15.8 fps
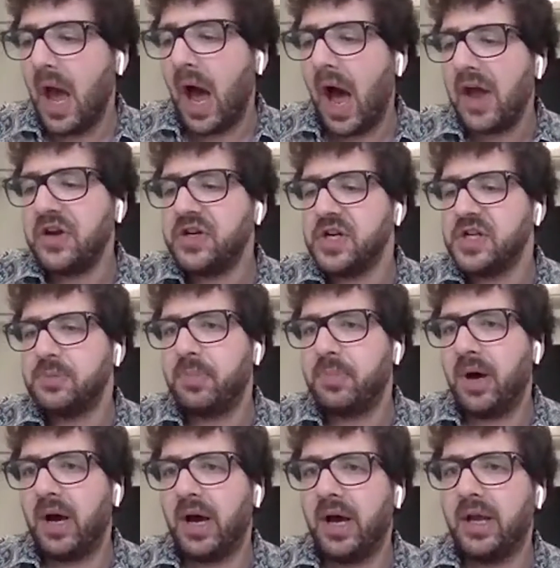And just
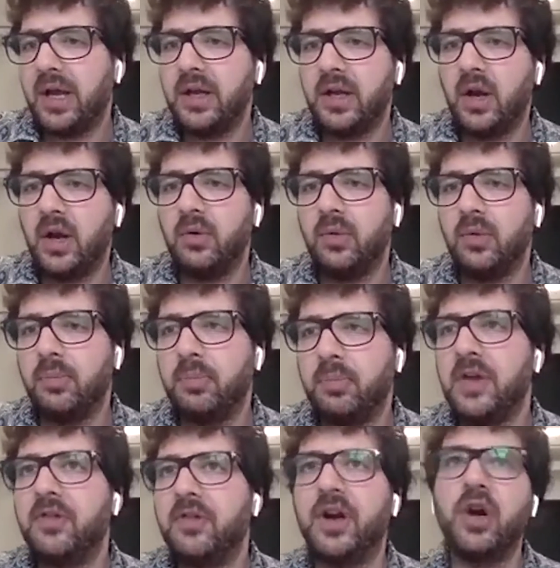by,
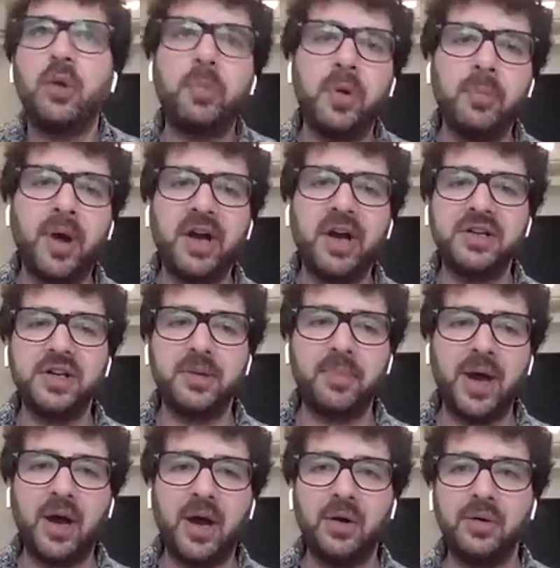being very open-minded
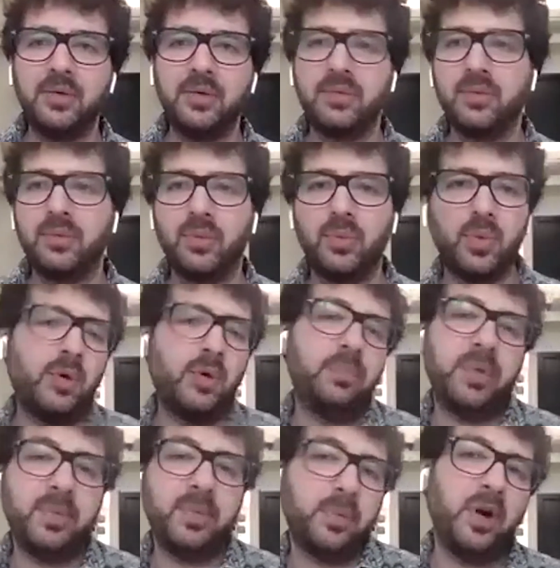about what
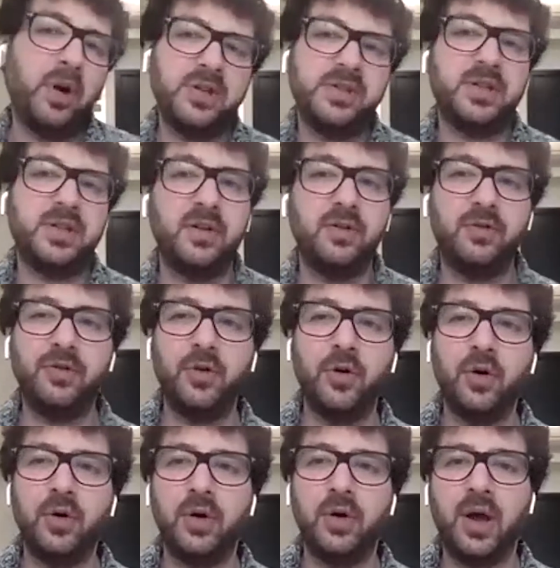people were asking
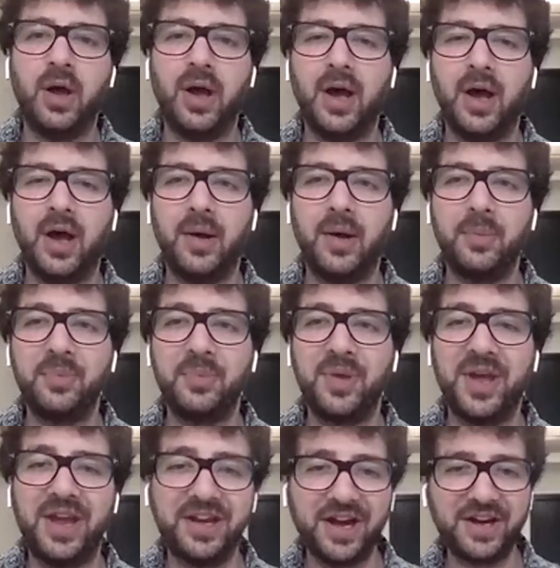for,
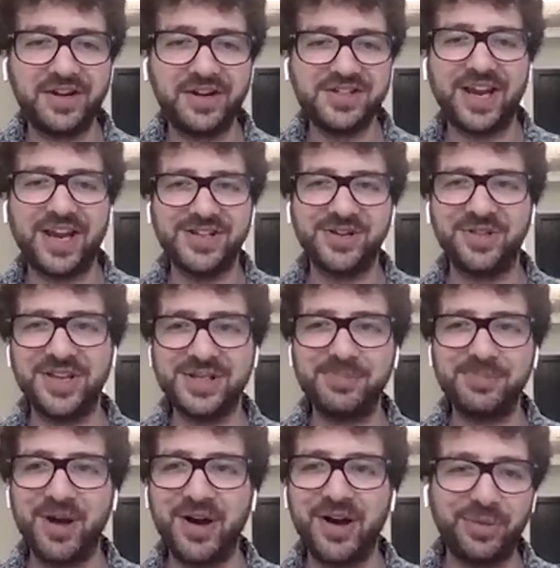it kind of set us on this
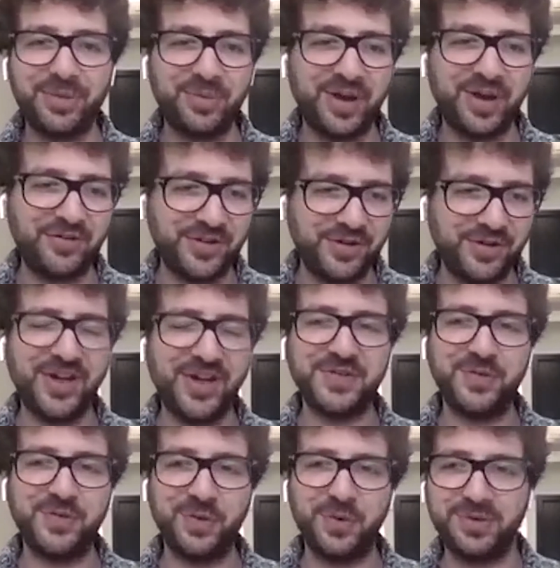path where, if you
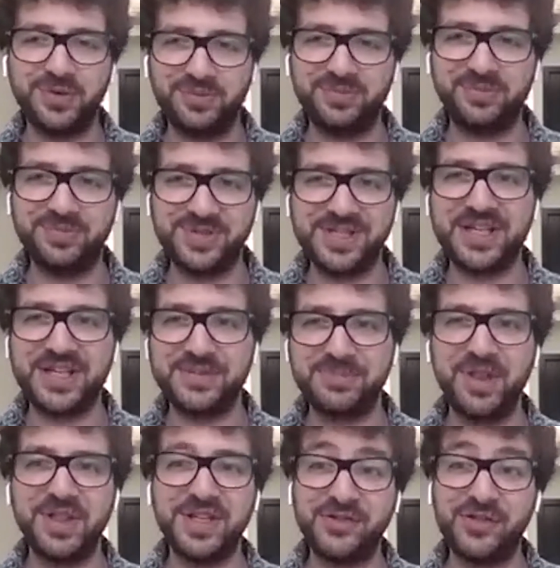fast forward 6
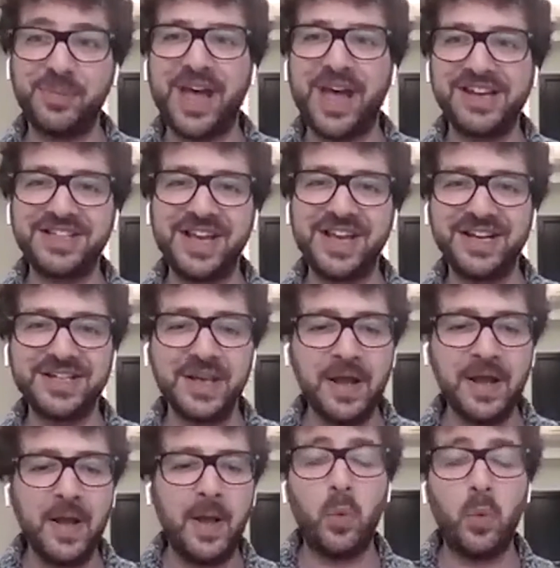months from that date,
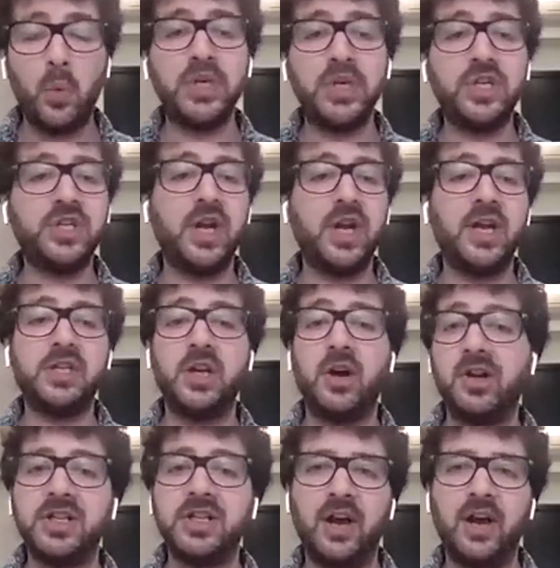we changed our
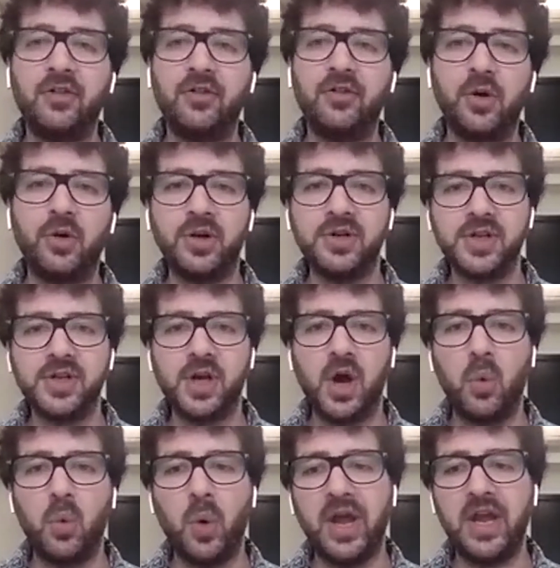entire focus
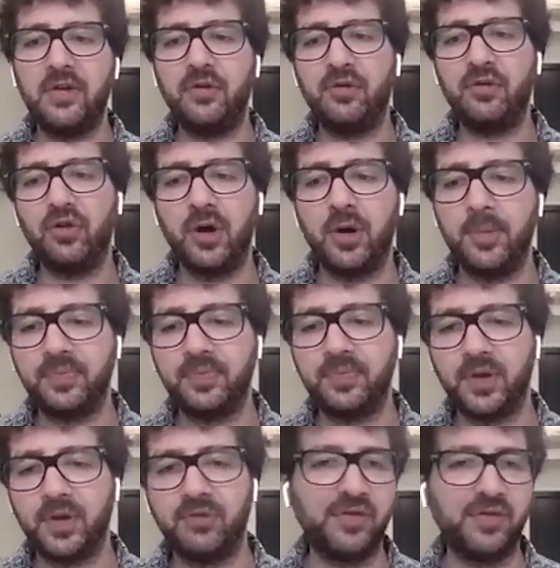away
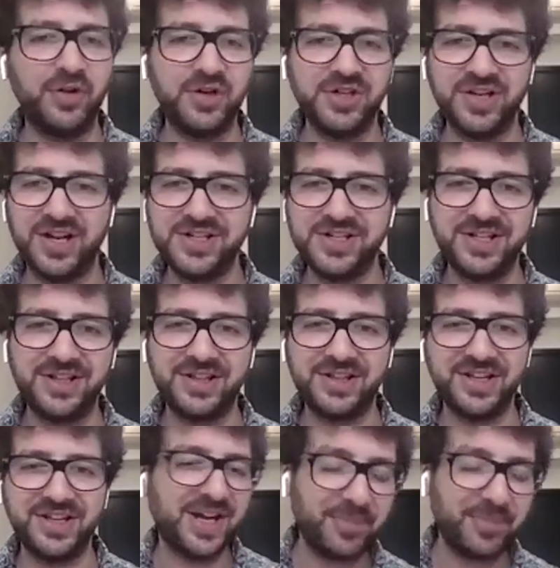from revolutionizing
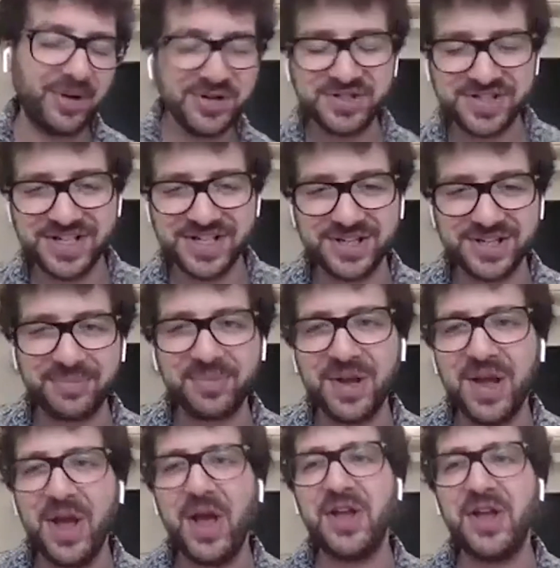the entire postal system
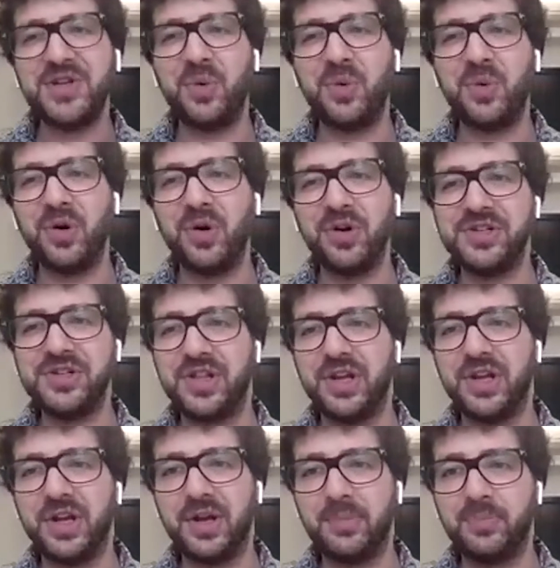towards
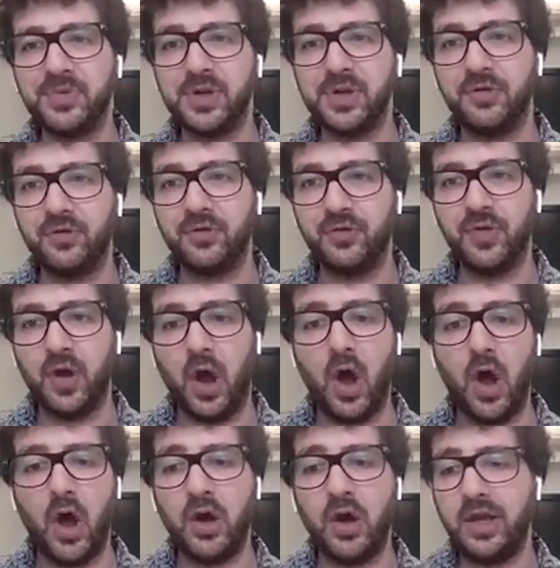the sort of
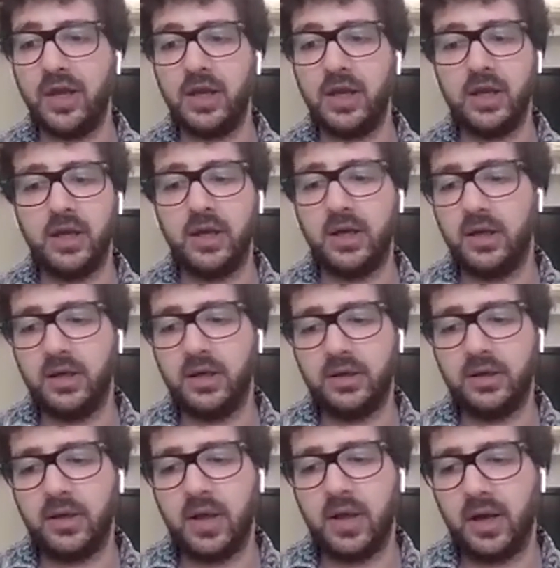early,
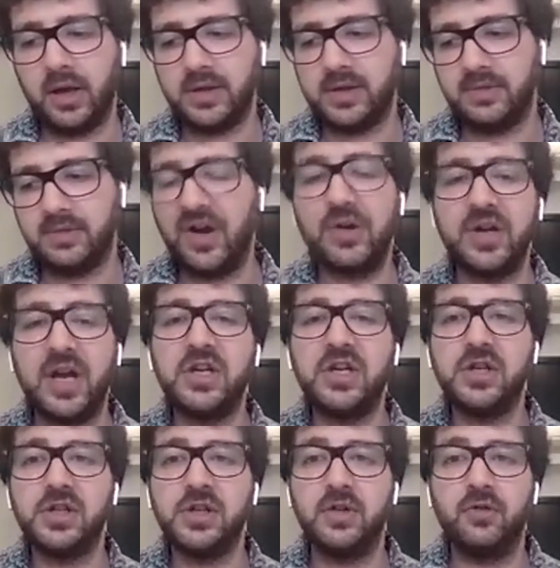I guess,
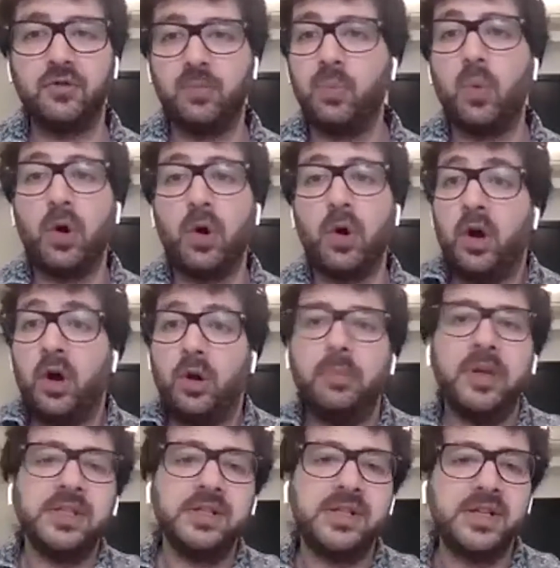foundations of what our whole
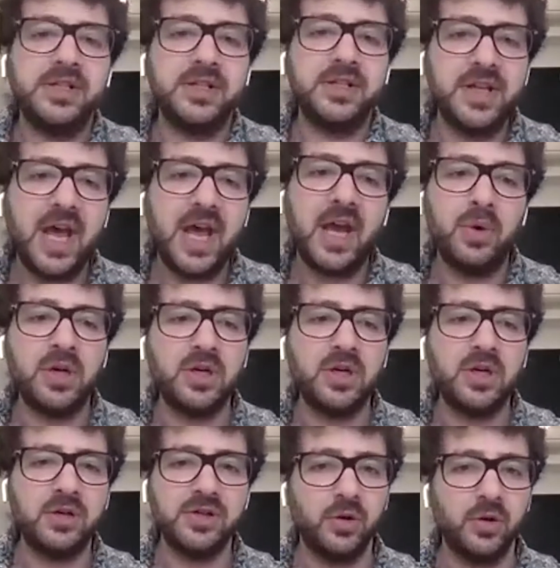business is today, which
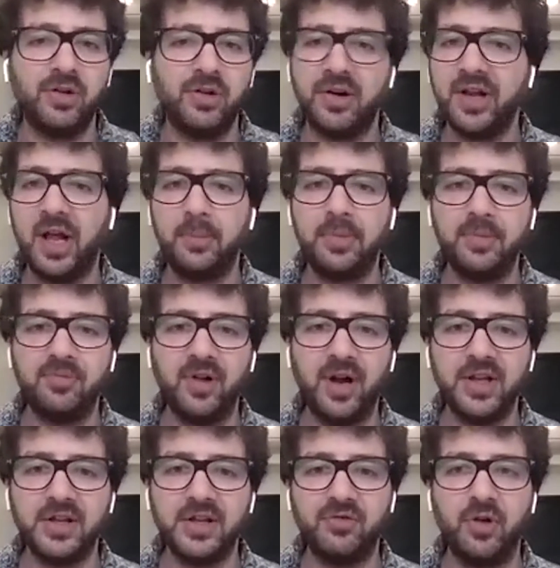is all around helping
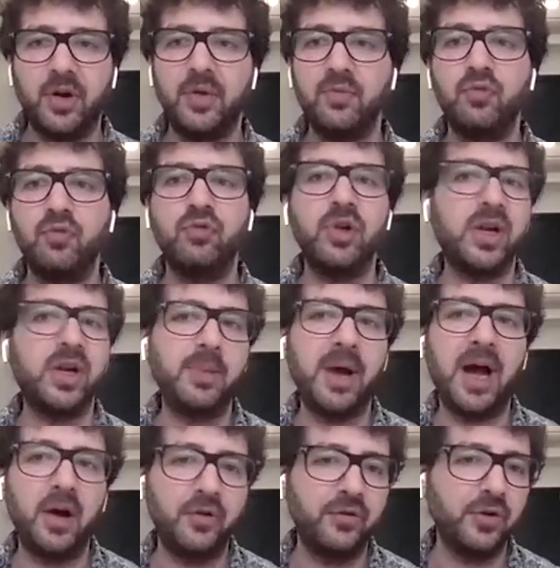brands run really
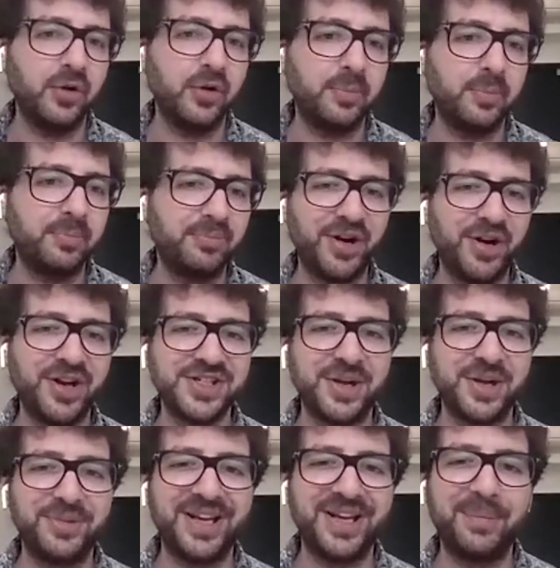powerful product
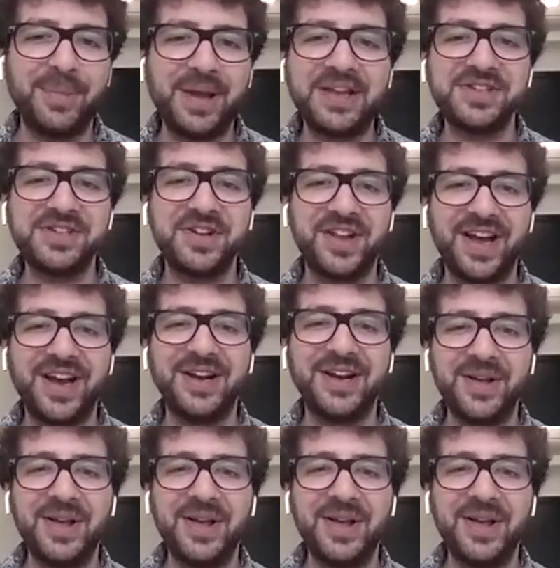sampling campaigns online.